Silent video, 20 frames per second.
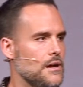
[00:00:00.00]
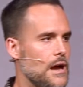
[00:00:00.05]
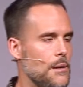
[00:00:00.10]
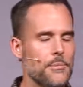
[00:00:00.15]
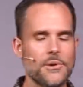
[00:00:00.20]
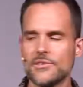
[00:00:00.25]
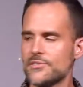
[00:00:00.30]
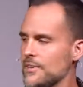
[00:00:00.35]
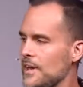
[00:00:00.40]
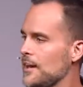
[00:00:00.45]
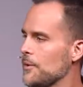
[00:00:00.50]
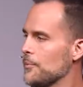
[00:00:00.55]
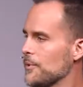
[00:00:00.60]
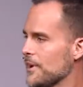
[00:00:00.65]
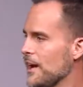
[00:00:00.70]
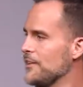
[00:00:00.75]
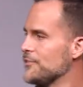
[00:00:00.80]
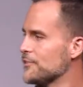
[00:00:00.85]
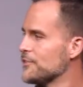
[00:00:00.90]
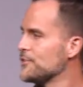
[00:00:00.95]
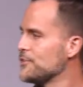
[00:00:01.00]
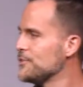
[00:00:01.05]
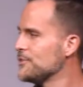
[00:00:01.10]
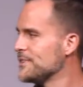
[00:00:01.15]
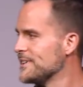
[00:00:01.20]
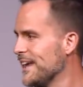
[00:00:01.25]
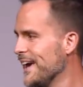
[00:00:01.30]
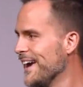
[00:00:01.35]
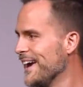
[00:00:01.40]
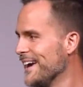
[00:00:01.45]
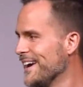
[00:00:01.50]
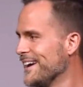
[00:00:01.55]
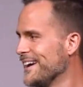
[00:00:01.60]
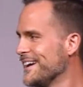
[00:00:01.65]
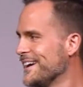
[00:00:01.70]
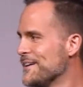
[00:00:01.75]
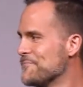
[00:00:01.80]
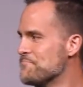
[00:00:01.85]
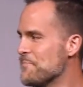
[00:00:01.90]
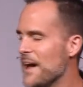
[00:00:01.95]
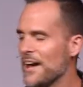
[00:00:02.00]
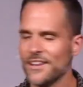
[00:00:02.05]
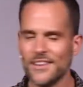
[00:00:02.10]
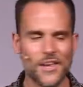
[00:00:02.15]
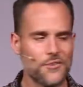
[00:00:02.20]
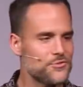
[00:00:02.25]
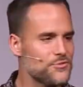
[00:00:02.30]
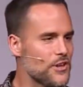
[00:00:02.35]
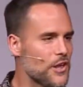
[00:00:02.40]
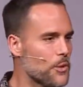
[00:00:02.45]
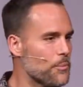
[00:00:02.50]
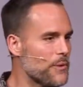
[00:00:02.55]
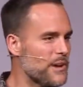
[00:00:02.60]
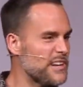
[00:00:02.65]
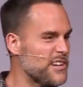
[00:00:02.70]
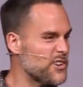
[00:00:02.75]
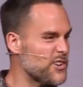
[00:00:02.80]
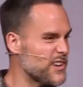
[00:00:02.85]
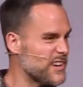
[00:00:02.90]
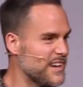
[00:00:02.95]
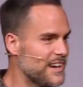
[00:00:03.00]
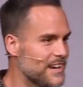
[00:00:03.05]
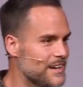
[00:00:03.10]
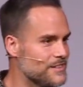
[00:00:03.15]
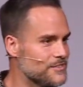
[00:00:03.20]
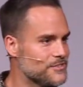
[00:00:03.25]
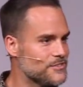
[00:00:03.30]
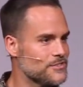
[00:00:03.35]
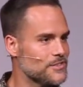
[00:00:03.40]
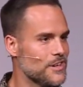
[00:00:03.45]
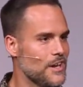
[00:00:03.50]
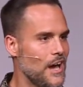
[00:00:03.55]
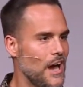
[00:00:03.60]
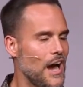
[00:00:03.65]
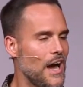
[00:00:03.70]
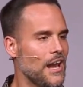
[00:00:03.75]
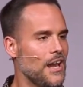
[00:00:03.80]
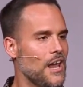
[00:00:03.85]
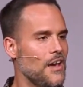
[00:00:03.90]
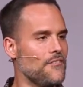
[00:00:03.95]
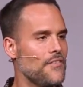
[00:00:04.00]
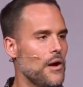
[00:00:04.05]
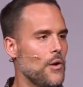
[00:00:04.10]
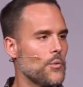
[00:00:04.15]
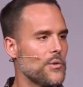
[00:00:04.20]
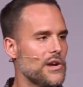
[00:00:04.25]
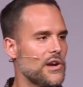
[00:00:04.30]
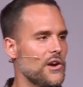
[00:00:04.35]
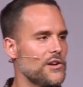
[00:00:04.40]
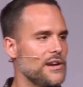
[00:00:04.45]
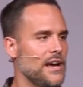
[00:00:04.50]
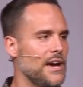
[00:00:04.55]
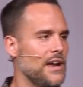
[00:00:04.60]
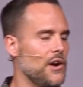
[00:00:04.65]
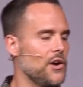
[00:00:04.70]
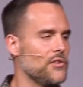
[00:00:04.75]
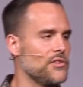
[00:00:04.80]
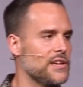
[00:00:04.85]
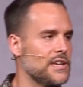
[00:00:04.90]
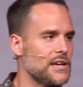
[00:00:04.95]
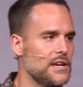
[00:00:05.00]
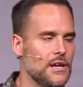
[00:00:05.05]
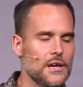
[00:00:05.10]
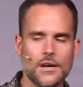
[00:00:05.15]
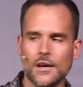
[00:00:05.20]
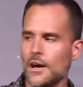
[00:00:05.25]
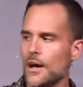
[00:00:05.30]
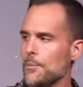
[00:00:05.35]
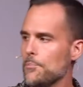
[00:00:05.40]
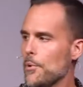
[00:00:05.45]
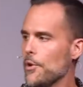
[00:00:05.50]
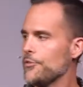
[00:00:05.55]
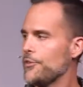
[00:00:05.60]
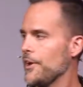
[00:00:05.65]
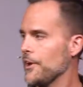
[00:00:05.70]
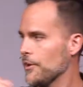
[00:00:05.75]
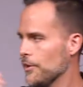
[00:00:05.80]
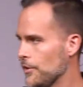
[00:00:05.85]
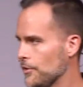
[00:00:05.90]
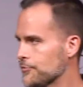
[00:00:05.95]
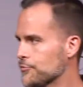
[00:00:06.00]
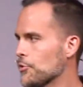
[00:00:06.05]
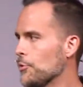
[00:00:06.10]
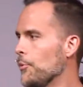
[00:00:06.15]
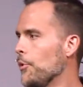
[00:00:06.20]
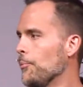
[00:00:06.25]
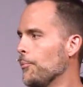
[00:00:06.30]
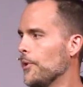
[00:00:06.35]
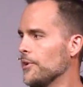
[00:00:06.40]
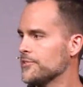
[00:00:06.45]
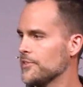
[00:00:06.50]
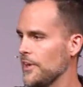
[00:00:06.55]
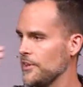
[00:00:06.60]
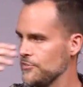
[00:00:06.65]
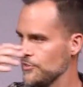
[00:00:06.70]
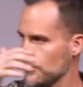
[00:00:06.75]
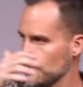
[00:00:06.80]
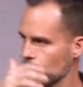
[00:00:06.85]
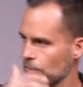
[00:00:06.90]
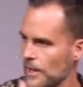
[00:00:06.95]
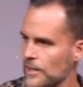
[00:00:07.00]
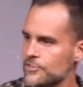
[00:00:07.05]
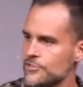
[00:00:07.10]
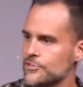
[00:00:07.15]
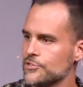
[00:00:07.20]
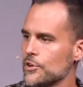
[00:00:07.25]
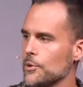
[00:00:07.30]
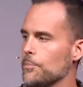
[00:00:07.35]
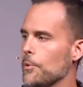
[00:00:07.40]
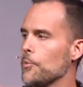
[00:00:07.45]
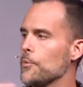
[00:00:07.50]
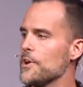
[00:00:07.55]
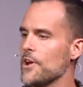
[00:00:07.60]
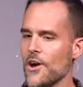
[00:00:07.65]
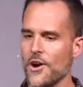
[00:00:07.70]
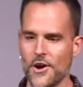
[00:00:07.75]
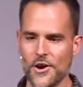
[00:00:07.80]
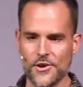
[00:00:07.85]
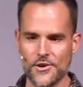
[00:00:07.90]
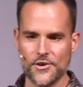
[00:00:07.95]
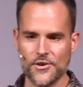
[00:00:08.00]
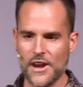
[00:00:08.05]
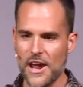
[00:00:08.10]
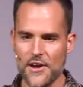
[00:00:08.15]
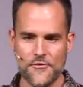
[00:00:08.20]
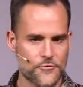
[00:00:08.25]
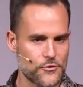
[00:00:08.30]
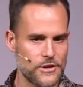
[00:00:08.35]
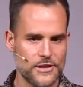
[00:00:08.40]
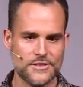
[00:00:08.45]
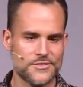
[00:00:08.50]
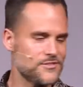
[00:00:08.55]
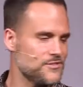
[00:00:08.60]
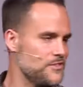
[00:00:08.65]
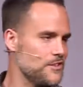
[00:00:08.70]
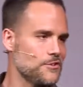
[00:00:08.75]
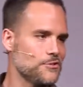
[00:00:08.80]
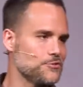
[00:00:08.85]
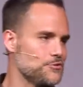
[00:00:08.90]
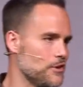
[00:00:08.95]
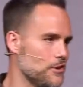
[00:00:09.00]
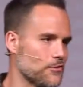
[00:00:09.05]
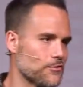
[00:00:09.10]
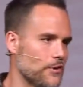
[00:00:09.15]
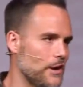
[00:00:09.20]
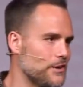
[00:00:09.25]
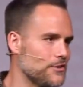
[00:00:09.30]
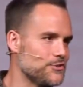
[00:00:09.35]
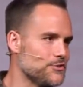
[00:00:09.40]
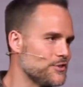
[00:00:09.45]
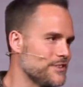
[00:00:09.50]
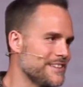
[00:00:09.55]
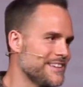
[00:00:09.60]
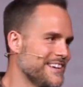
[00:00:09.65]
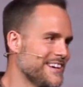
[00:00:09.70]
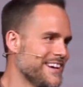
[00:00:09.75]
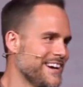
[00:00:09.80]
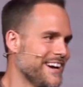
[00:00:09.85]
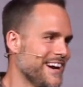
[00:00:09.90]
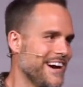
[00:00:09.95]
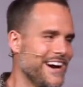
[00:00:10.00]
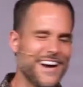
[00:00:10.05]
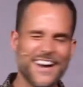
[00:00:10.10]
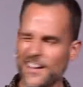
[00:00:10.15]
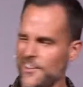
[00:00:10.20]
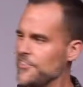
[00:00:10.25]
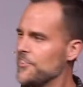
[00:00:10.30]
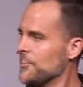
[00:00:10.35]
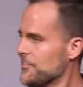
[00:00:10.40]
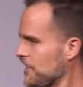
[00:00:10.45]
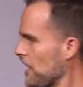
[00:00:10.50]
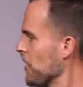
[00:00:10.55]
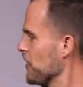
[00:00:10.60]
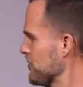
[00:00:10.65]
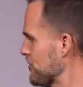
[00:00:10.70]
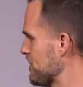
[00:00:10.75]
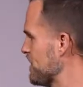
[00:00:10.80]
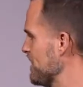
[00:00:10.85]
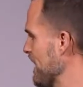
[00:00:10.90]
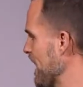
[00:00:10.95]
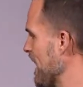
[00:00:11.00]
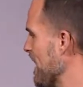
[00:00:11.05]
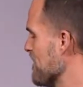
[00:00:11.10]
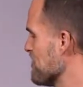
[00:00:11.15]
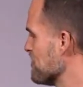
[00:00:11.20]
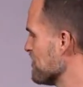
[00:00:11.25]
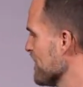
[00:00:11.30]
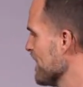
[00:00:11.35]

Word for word: I'm excited what God's gonna do today. Man, I love celebrating our kids. I love that we are not only uh, multicultural, multi generational, but we honor every single generation uh, in this house today.